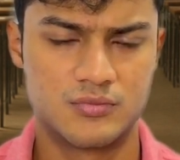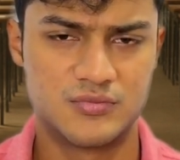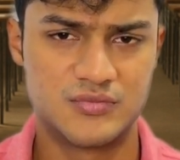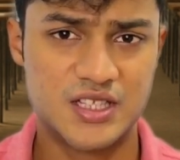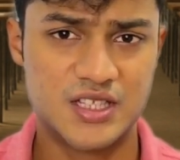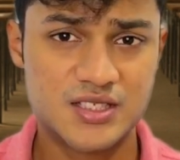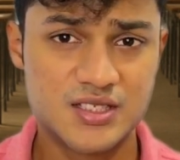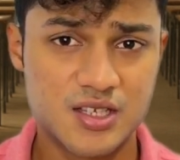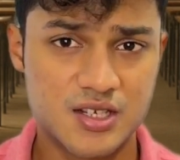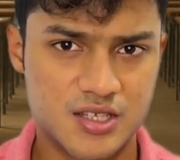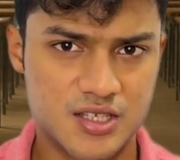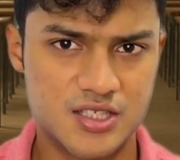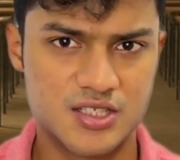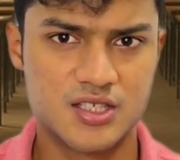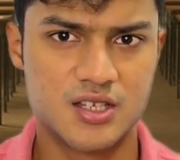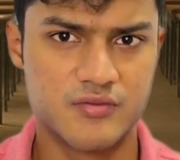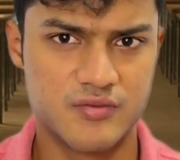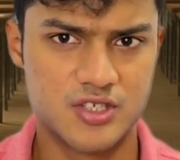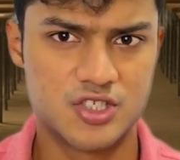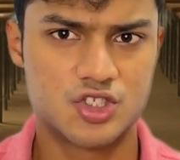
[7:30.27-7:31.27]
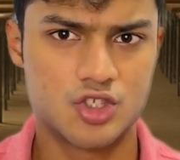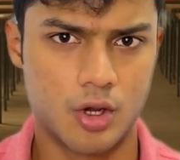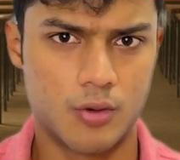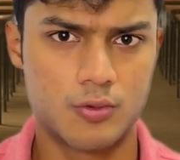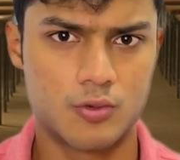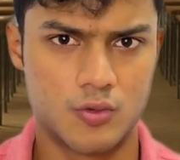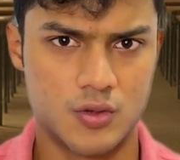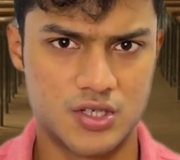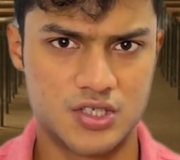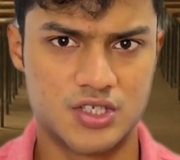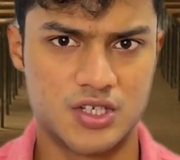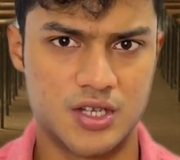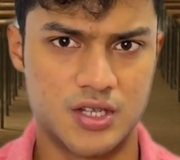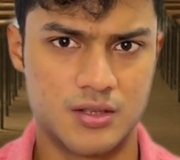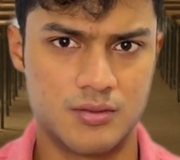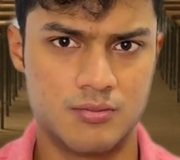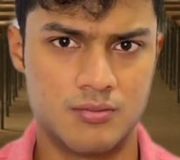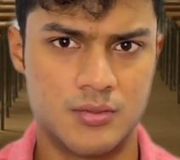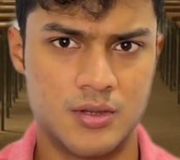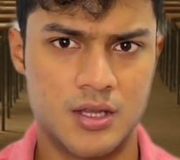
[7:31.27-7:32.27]
There's a reason we stop
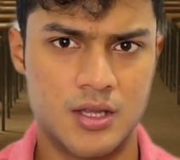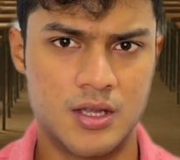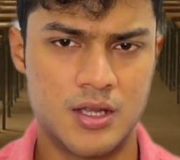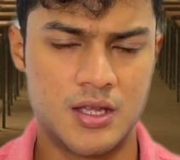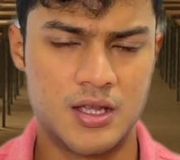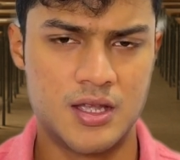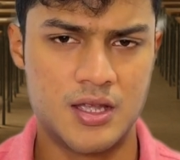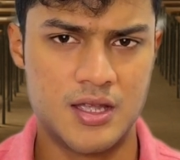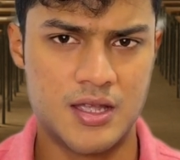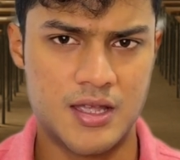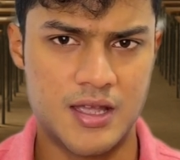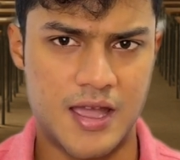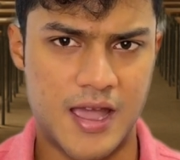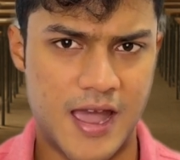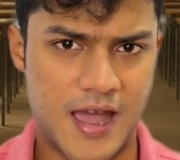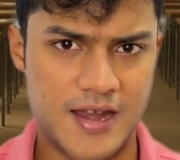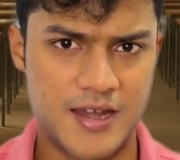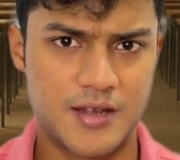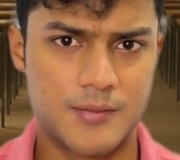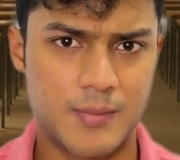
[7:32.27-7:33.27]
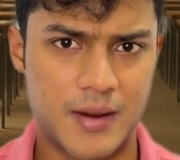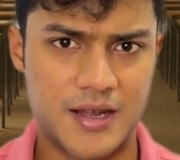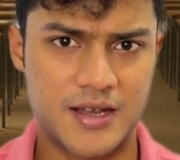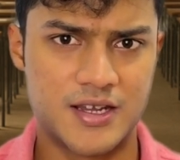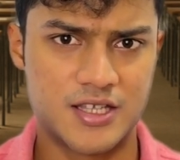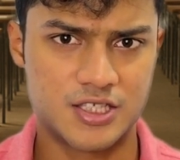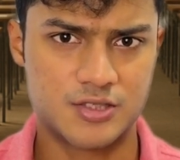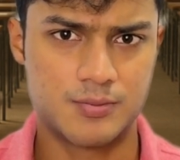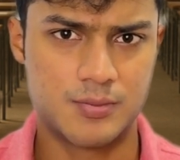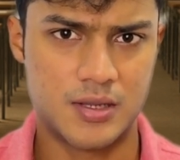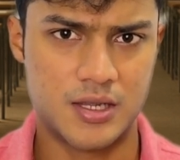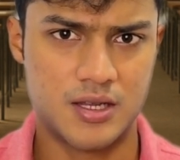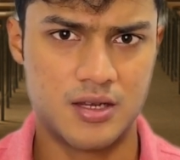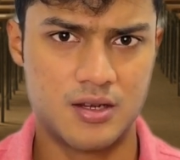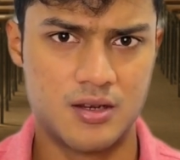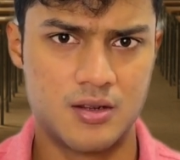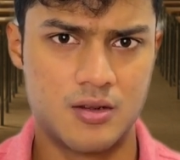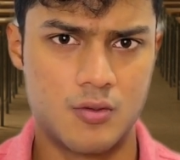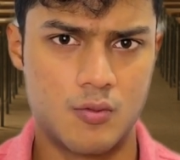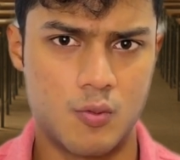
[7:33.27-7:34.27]
questioning, and it might
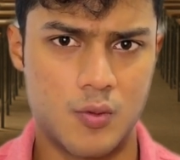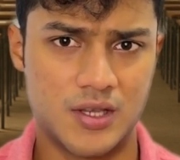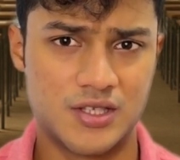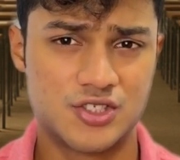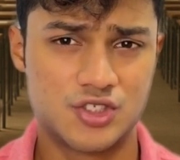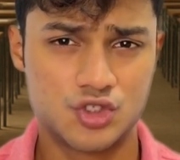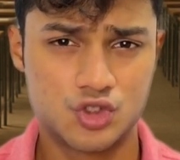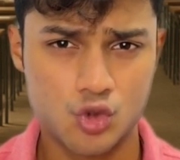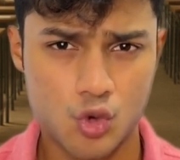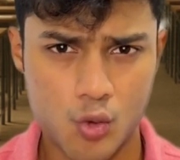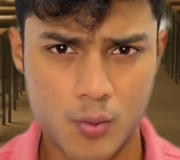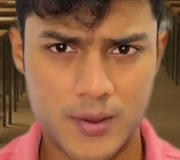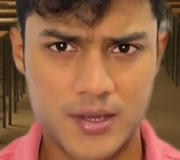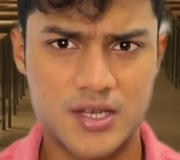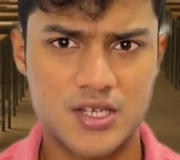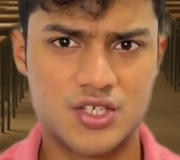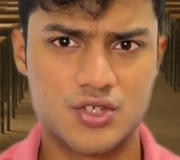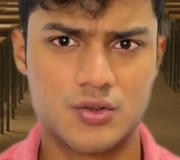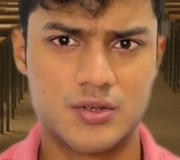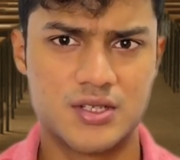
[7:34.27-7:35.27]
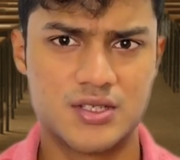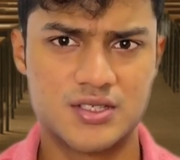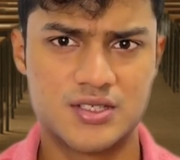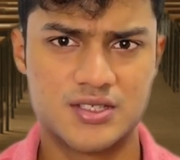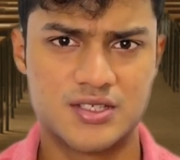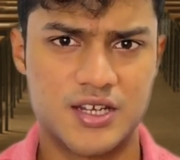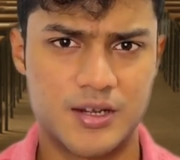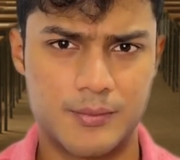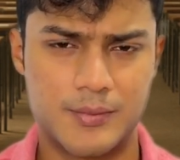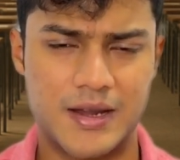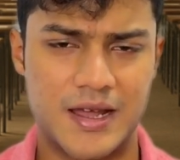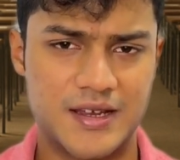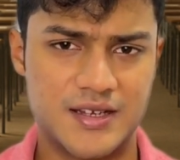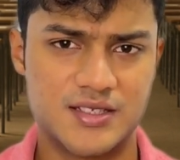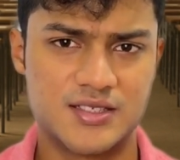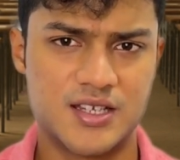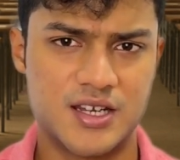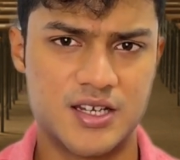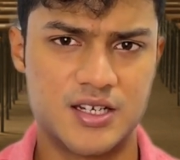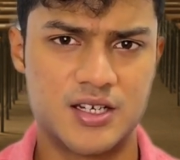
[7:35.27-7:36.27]
explain why so many students get
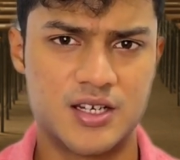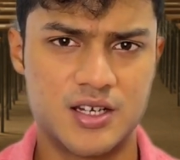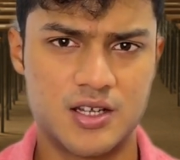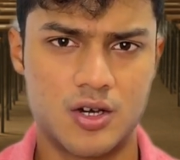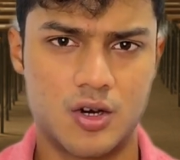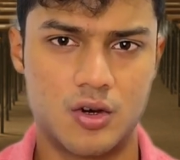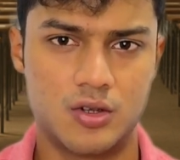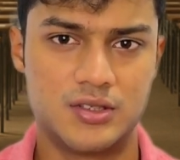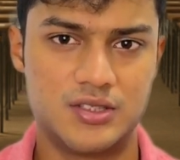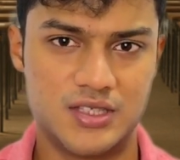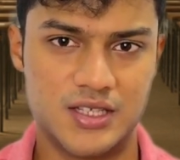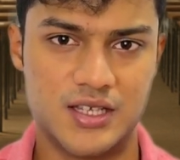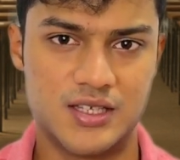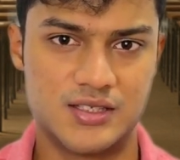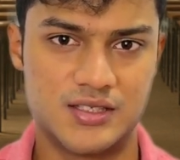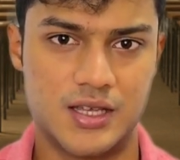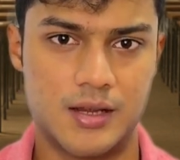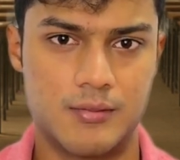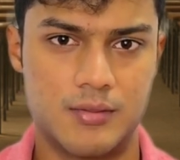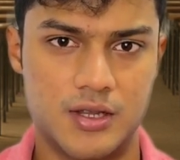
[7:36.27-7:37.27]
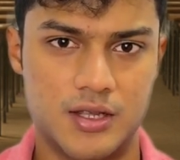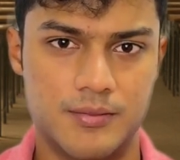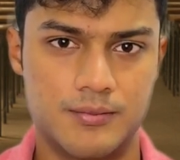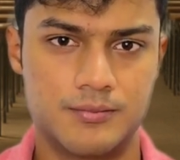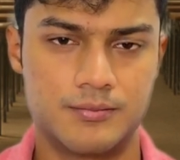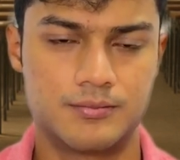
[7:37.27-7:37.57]
blindsided on the exam day.